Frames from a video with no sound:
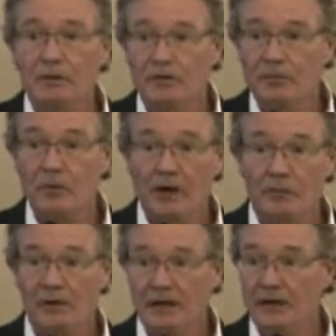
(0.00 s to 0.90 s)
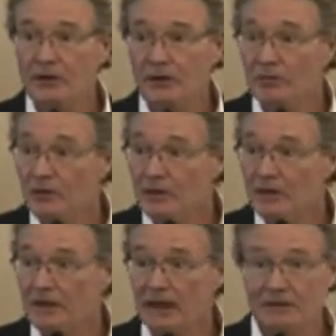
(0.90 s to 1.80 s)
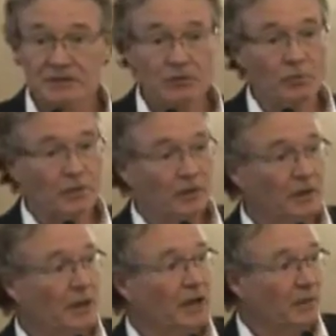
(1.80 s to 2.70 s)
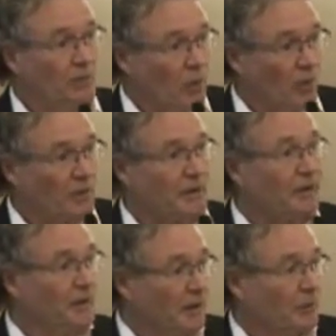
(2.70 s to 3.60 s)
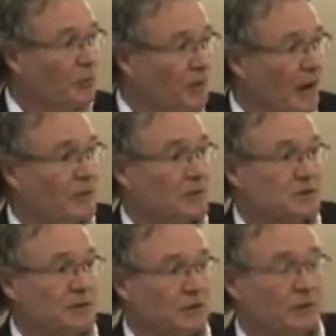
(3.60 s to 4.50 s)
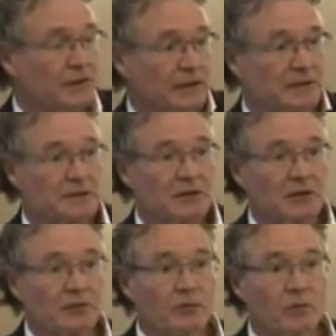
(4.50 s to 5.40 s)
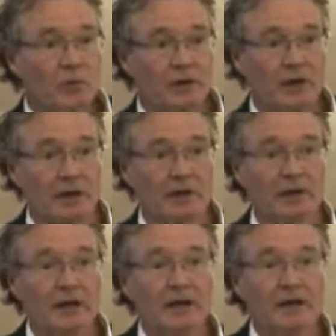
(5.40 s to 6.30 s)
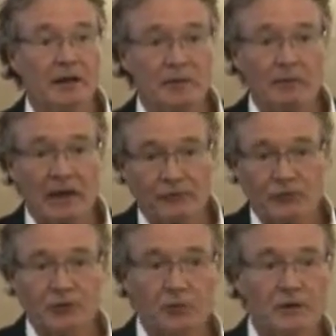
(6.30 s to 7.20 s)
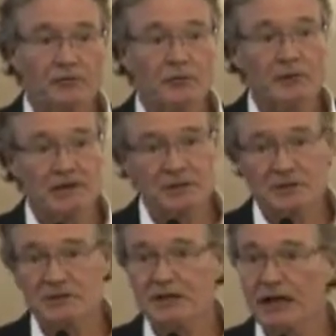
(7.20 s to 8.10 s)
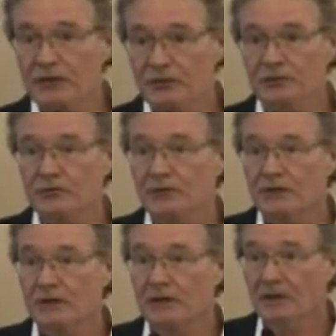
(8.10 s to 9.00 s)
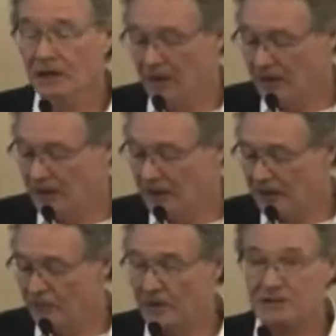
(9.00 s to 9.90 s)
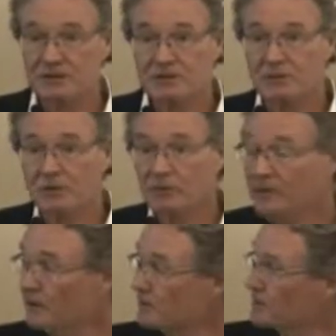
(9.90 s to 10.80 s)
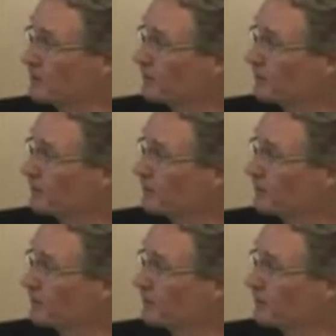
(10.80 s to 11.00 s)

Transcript: with the primary care community now saying what are important parameters that you would like to see in a report card coming back for your information to see how you're doing in relationship to your peers.